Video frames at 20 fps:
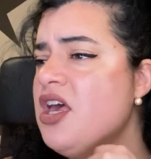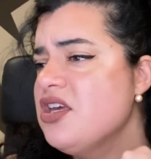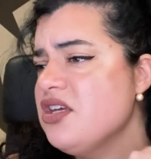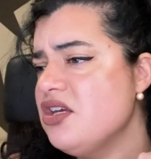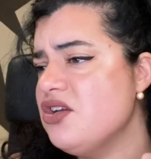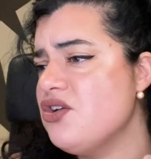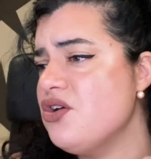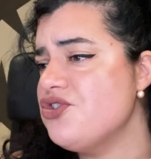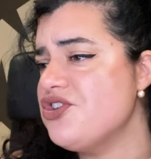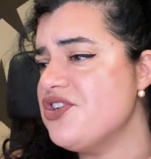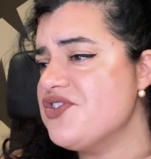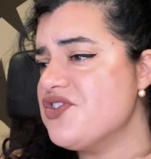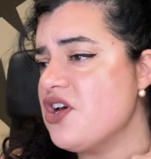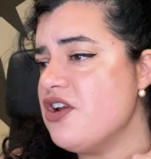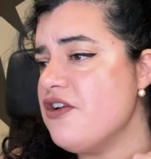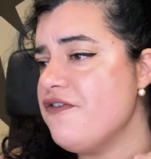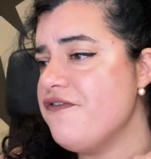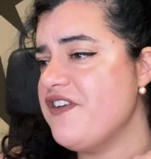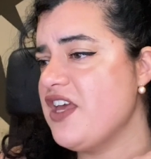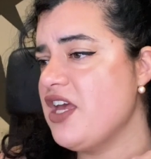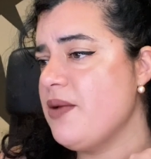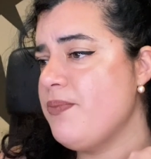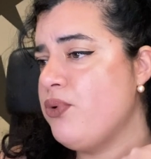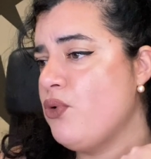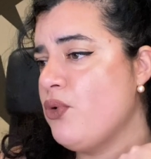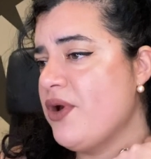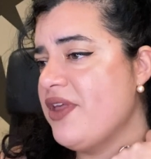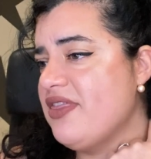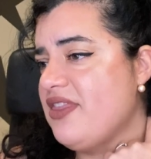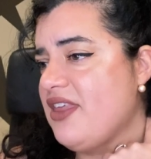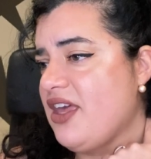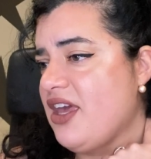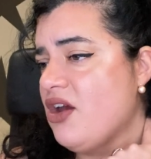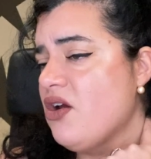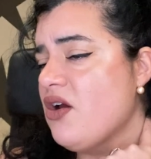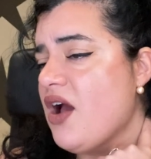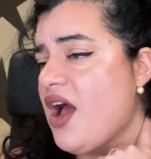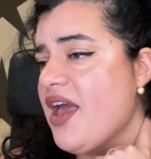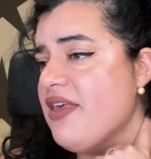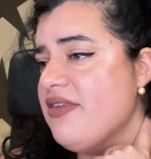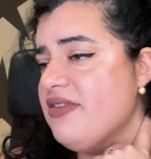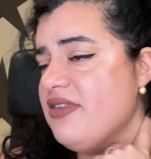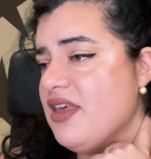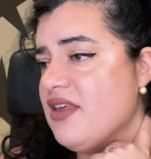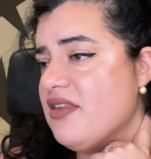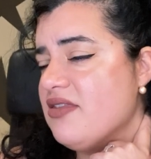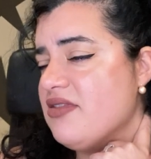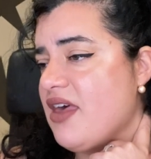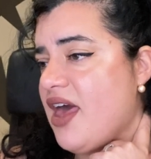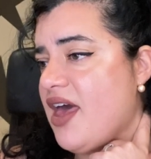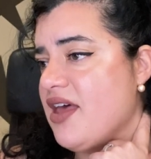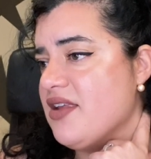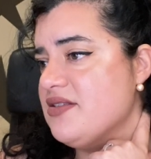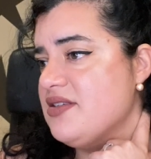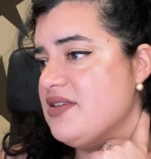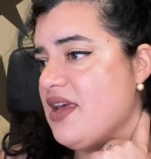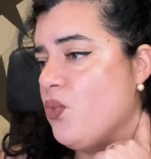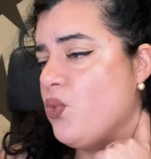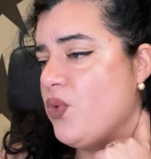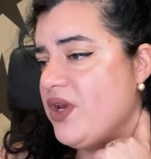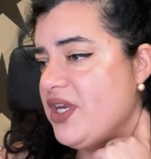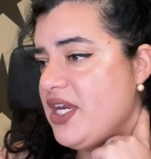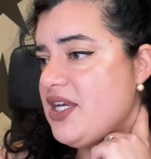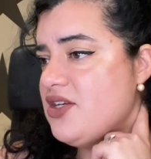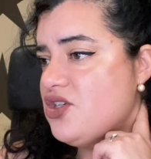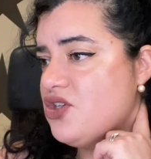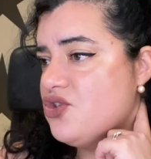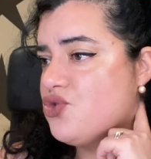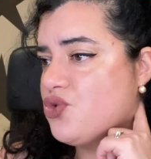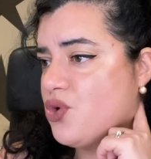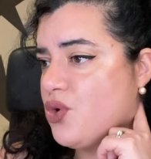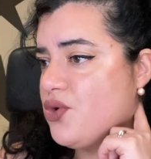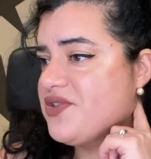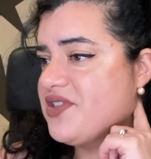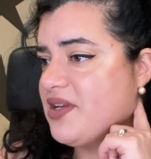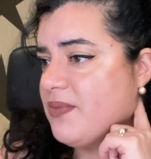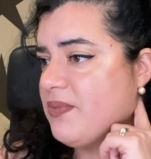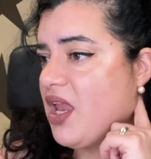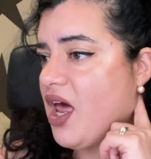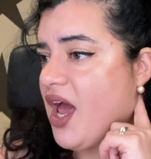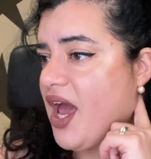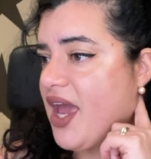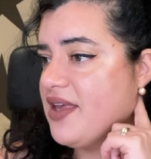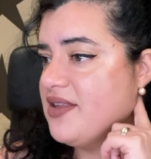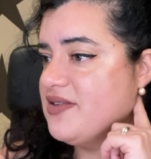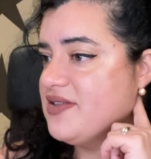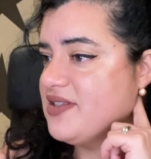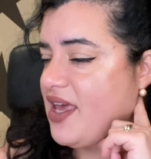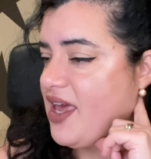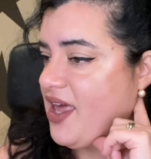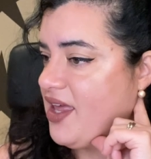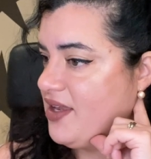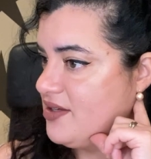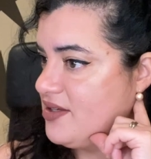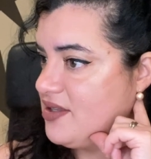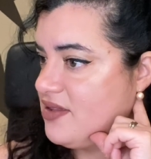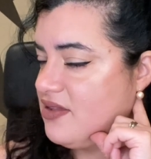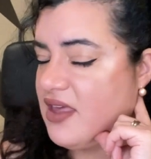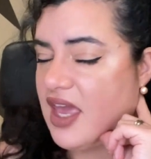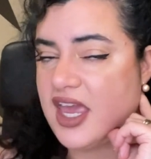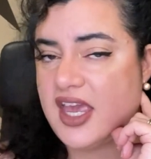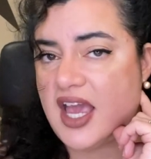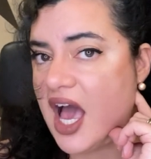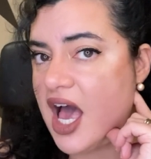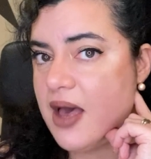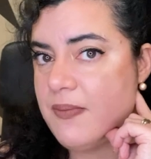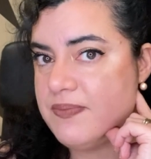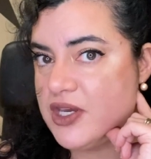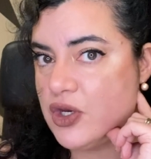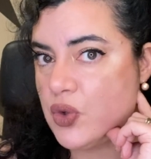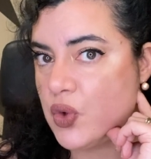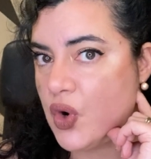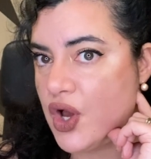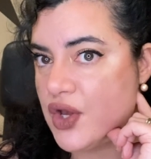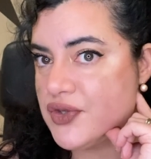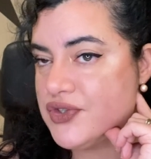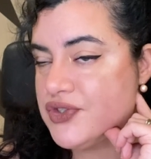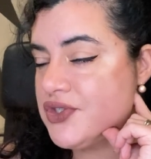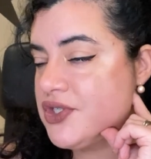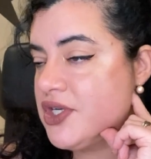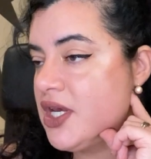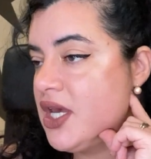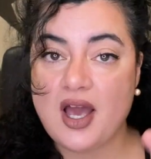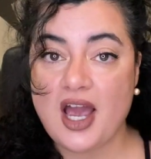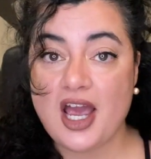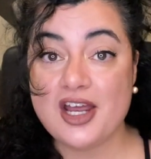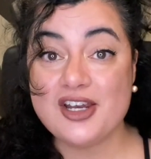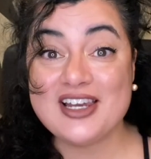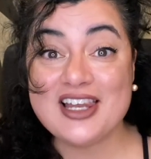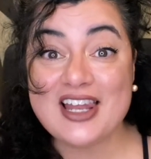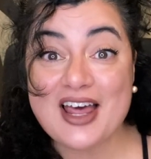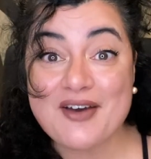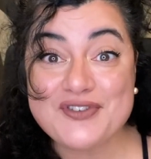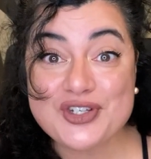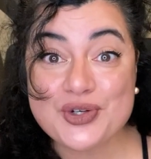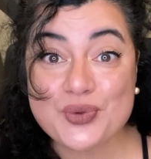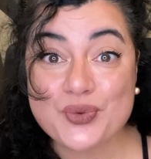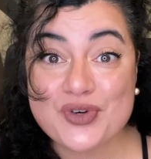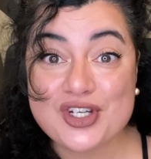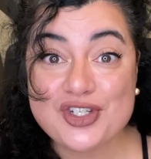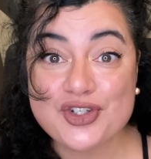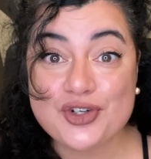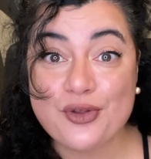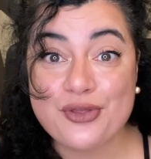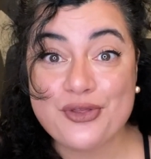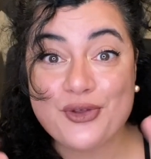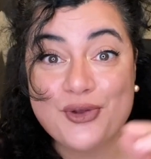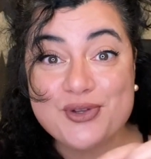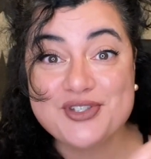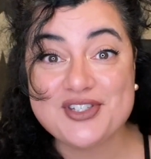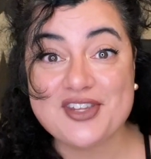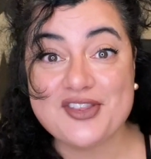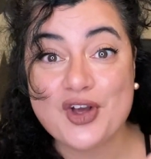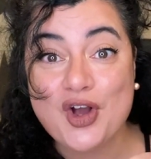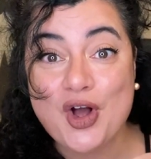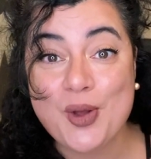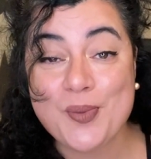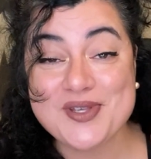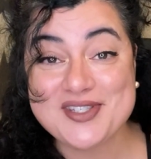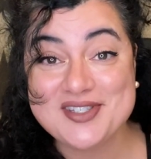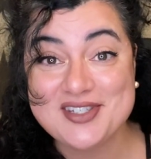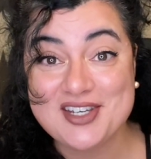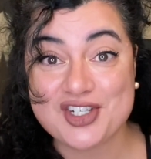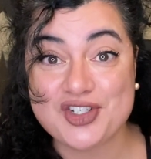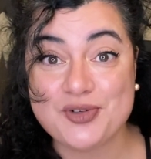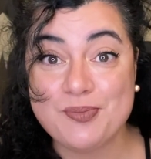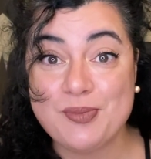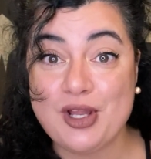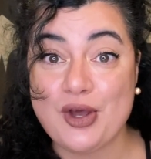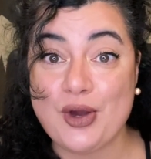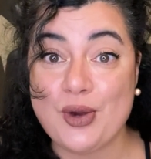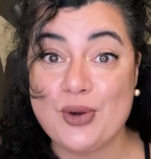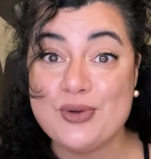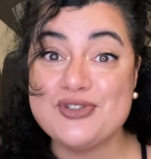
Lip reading: You know, she's got a fair point there. I think that we need to draw some lines and they can't be crossed. I'd love to read your thoughts in the comments section below.